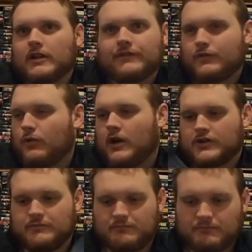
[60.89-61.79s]
if you watch
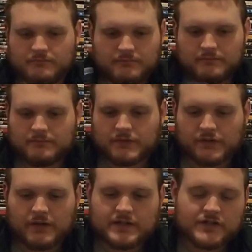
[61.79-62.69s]
them.
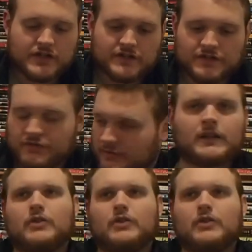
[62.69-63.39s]
So I suggest you do that.